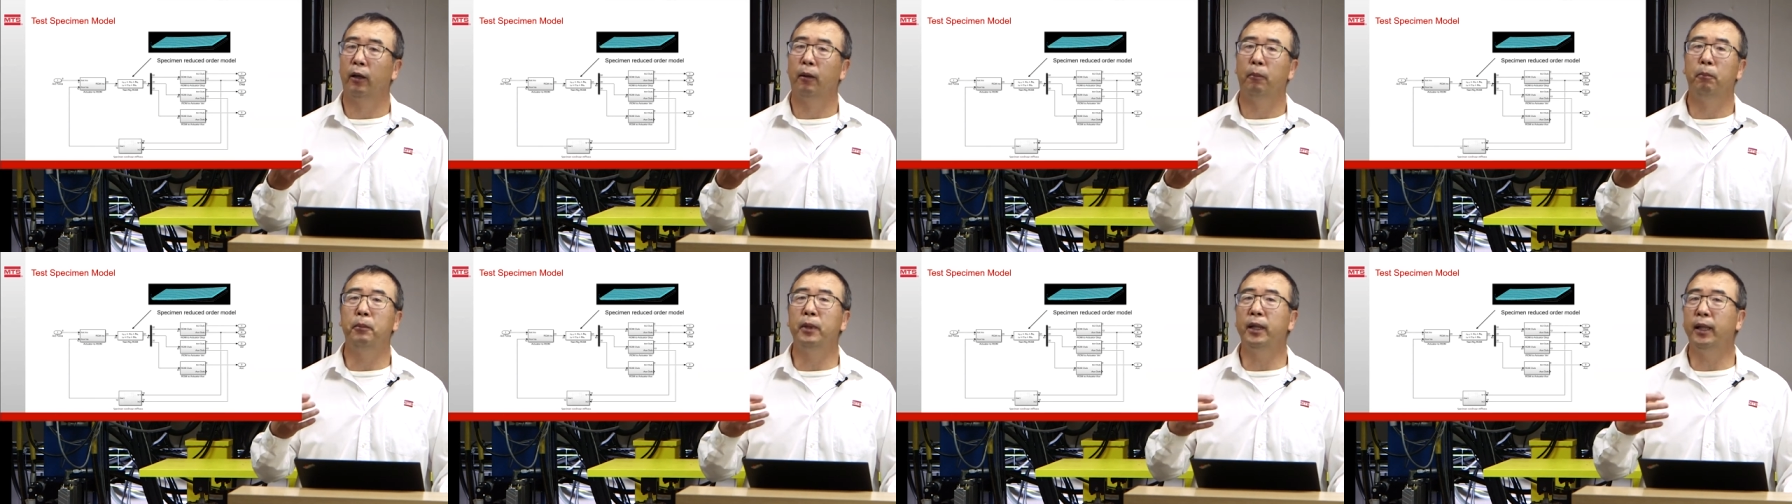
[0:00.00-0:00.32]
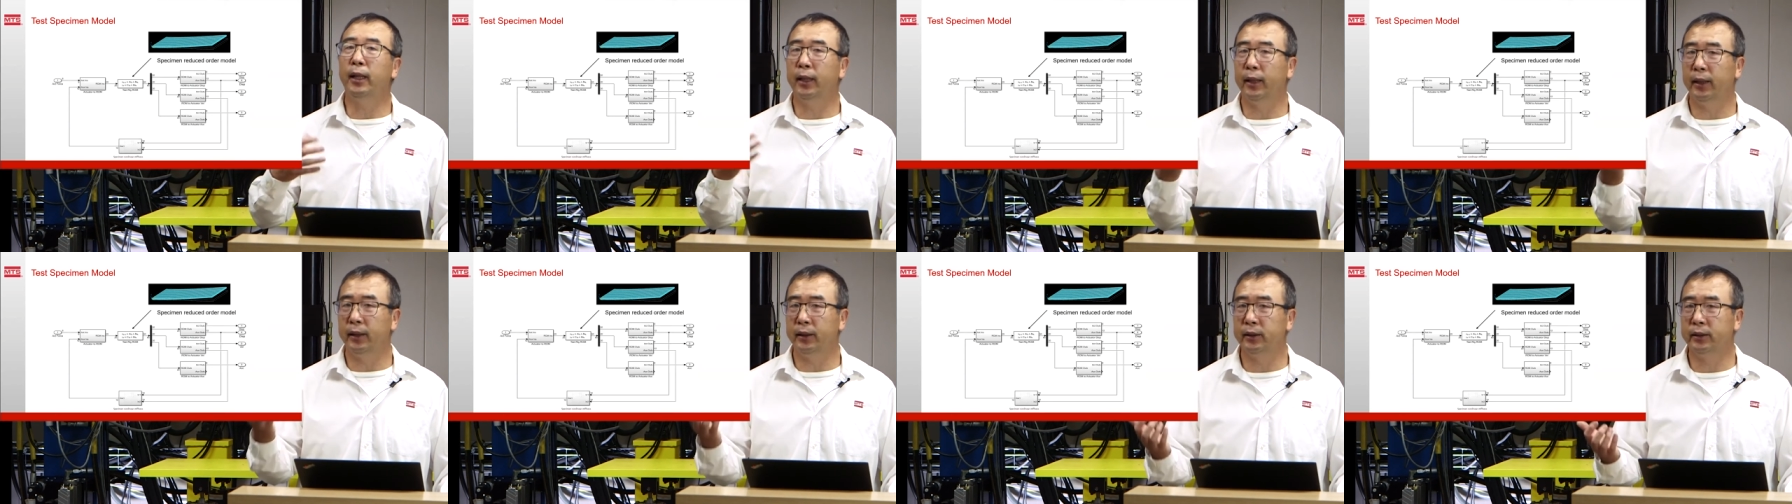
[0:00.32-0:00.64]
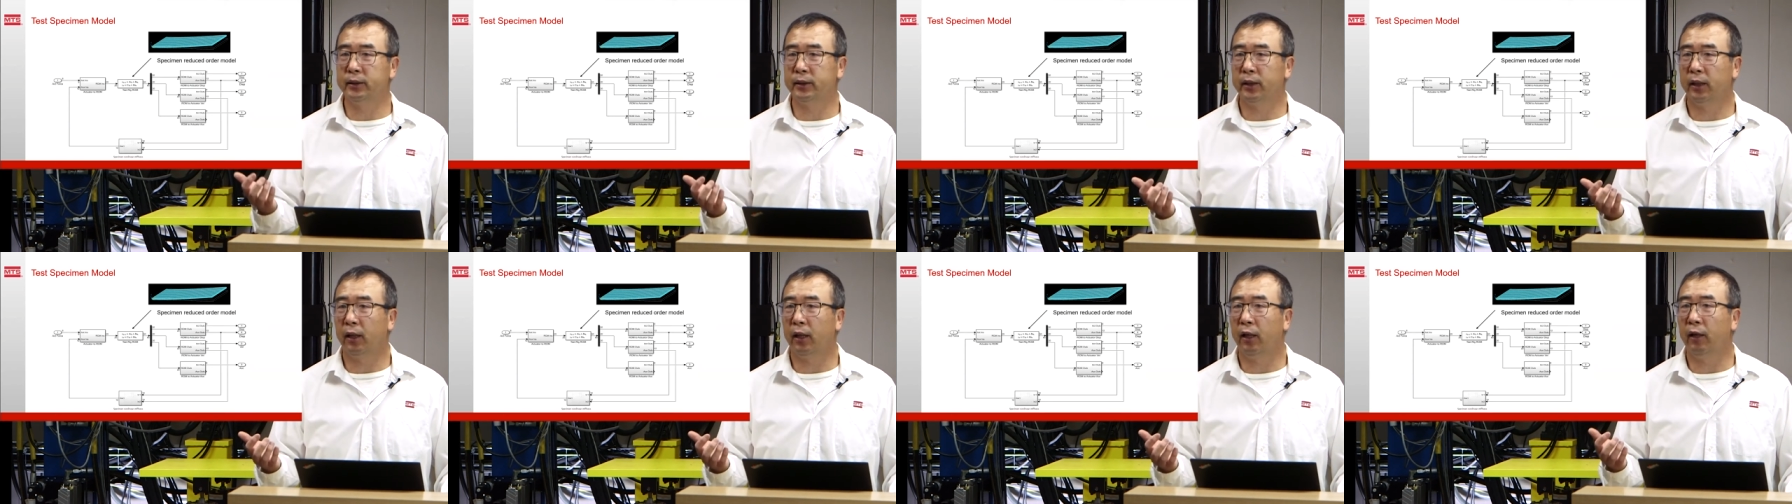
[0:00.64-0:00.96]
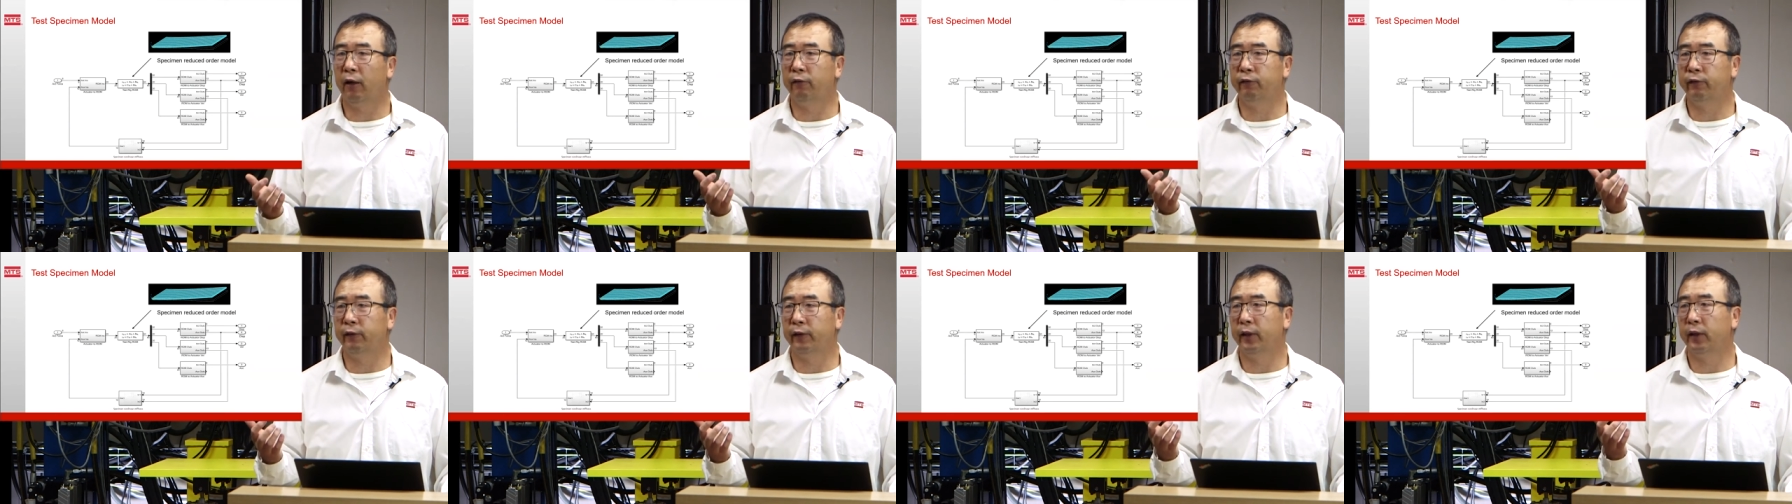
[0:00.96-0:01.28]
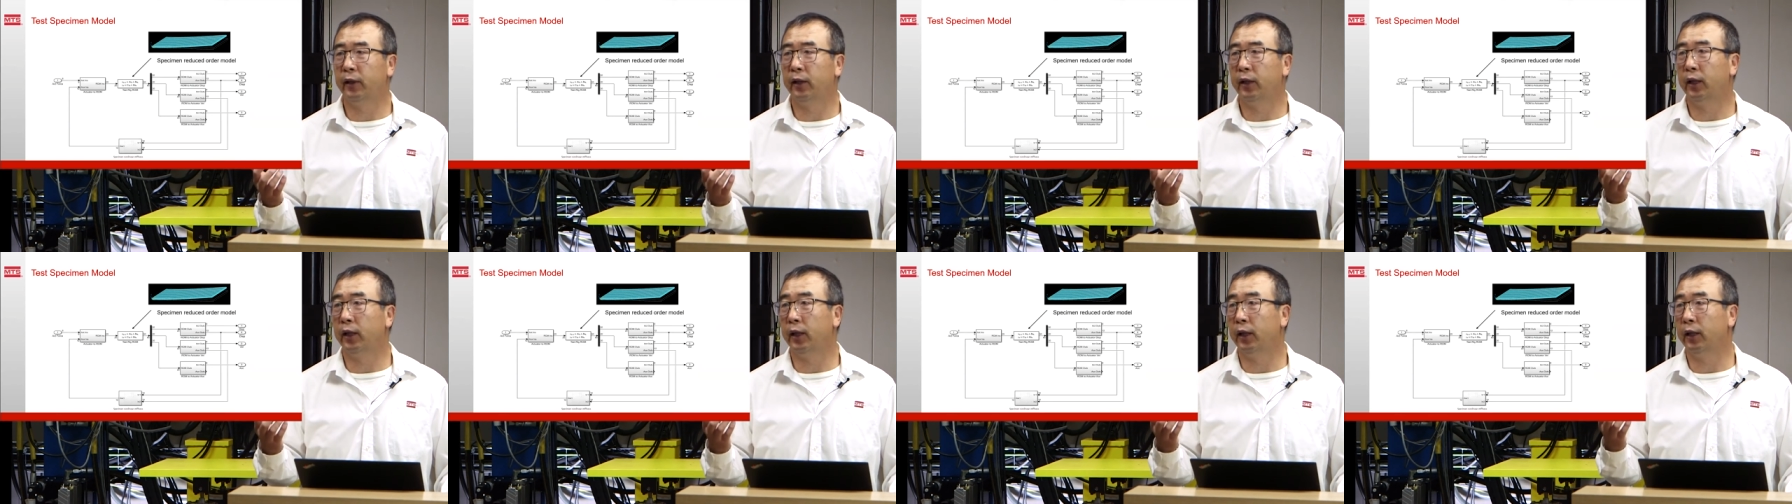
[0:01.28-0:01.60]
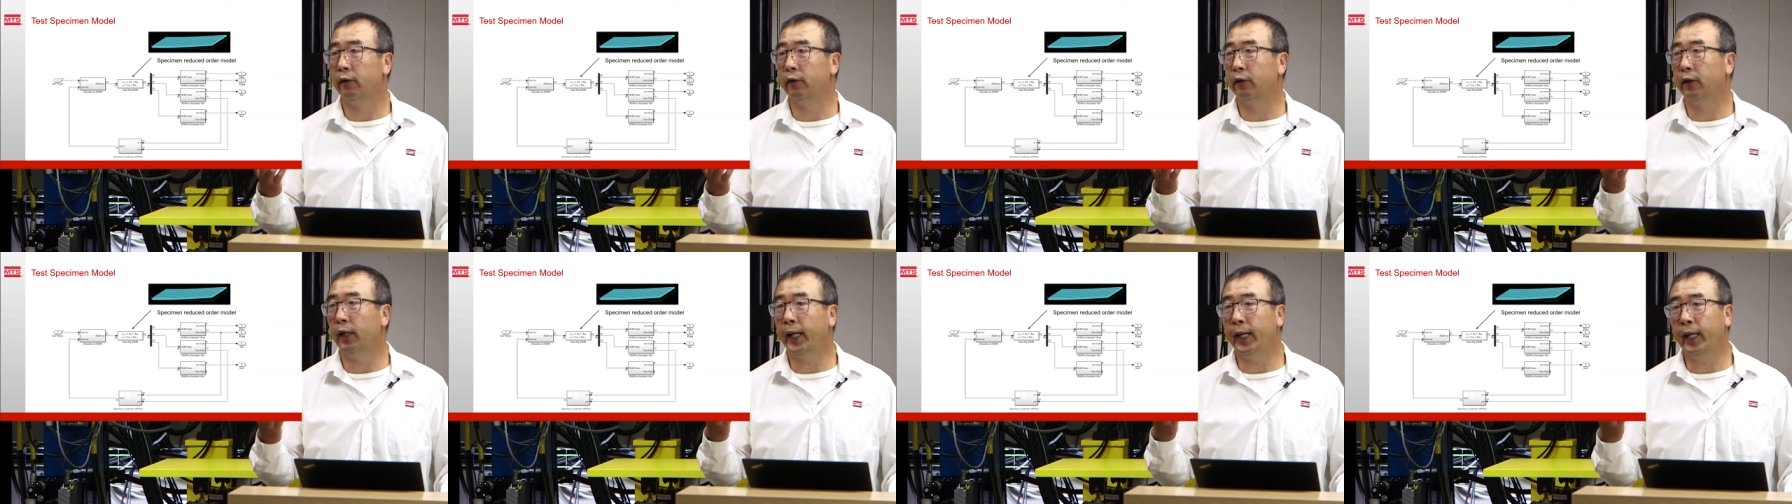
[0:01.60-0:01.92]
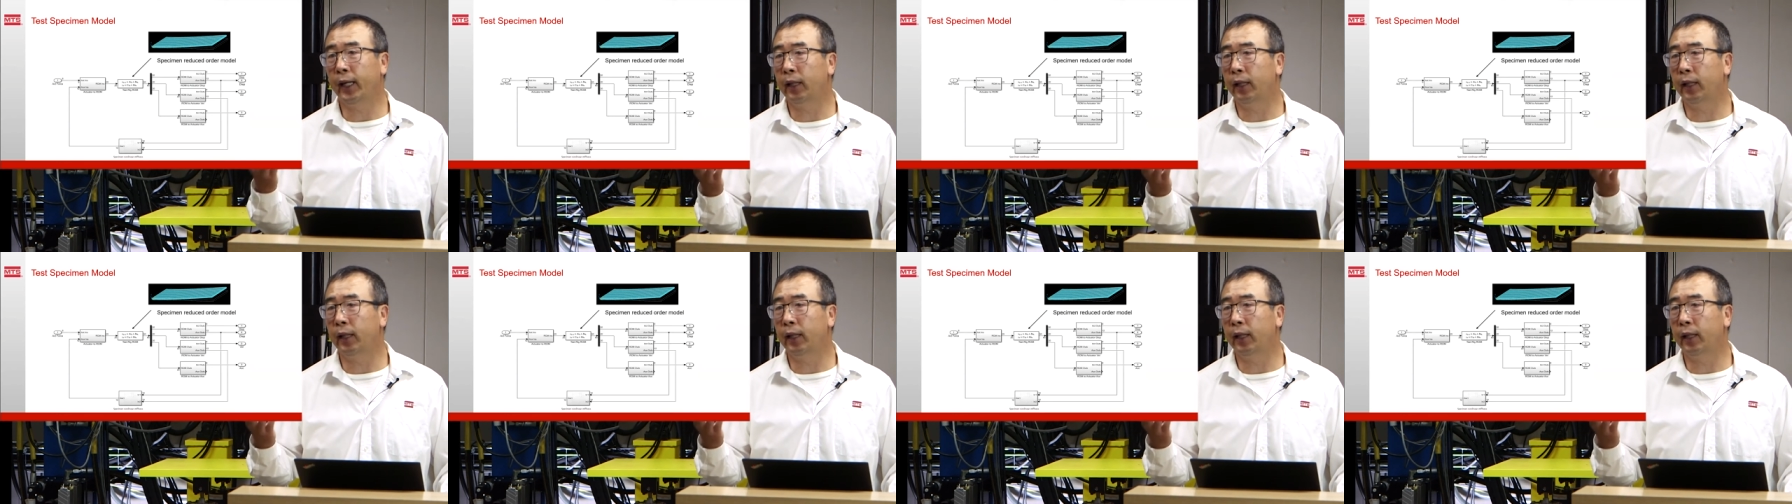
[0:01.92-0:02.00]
millions of uh,